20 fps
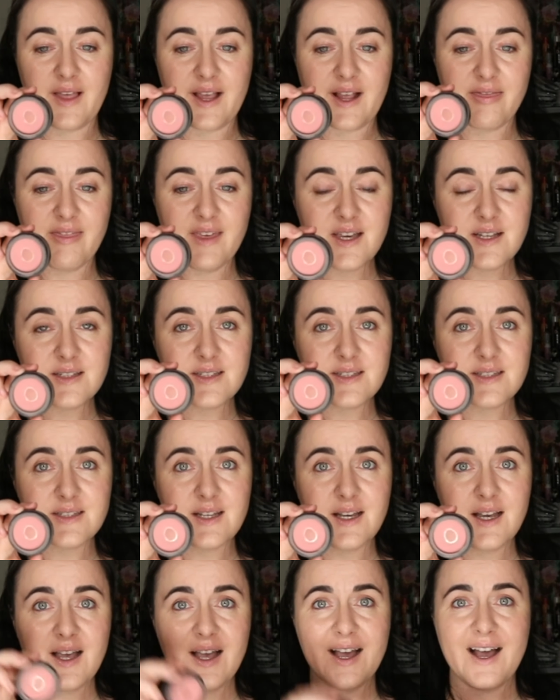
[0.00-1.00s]
like this,
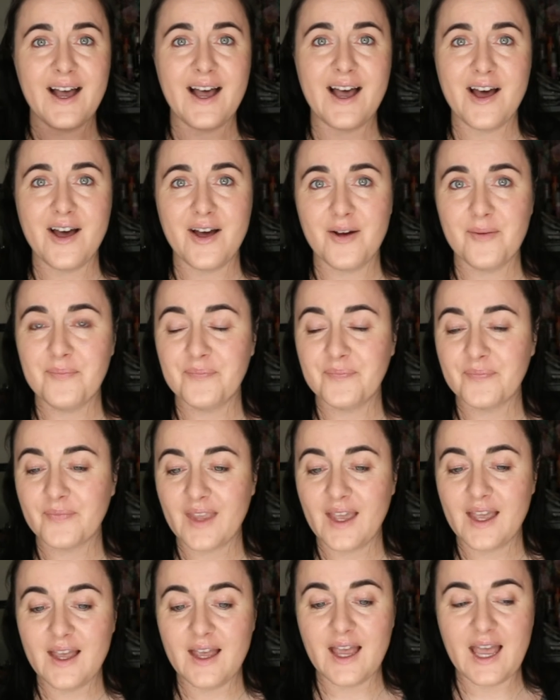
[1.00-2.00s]

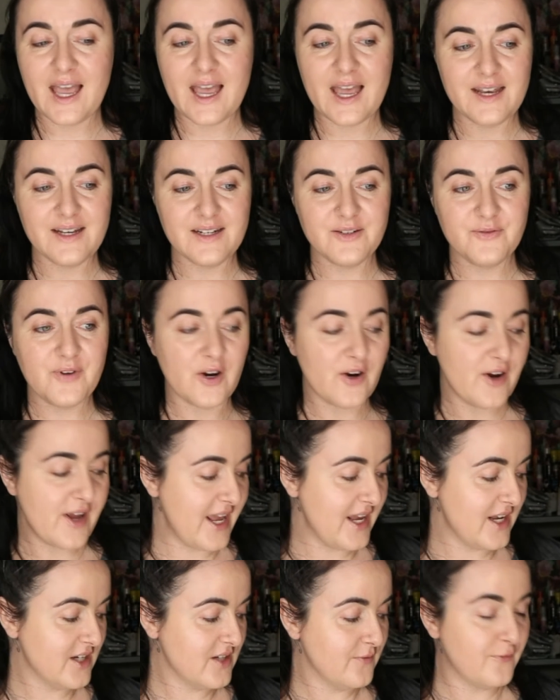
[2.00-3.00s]
and
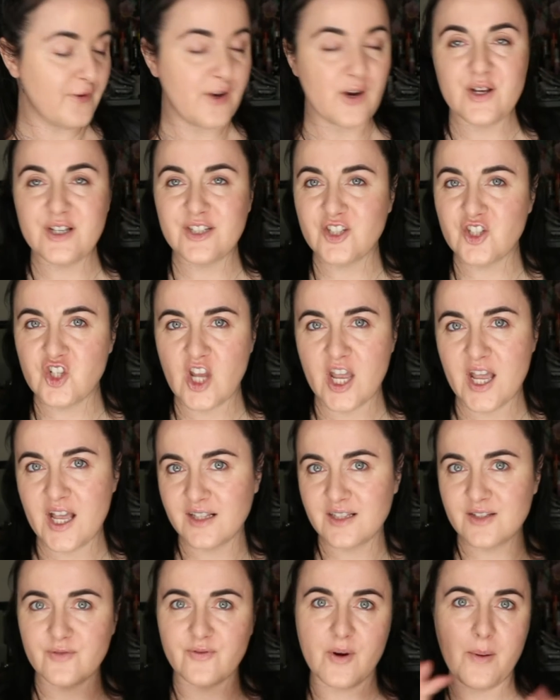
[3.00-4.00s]
various
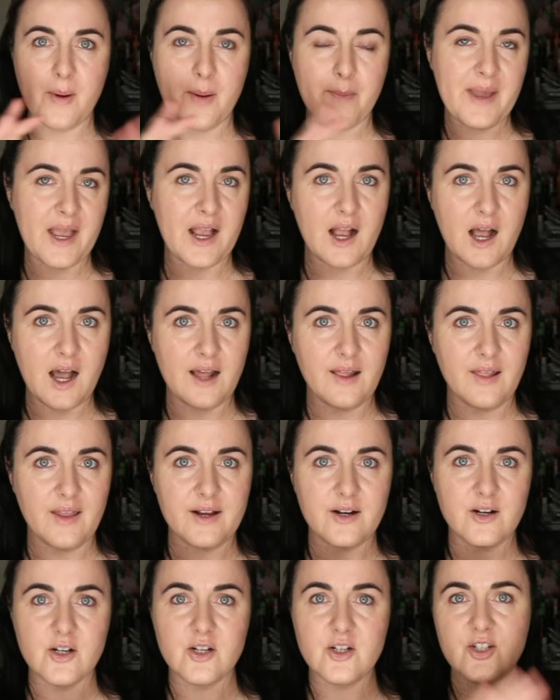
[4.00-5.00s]
shades from a pink
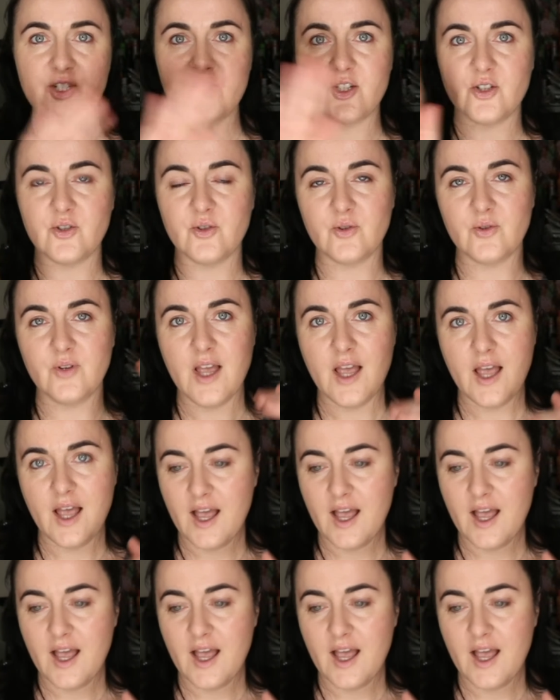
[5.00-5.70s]
highlighter to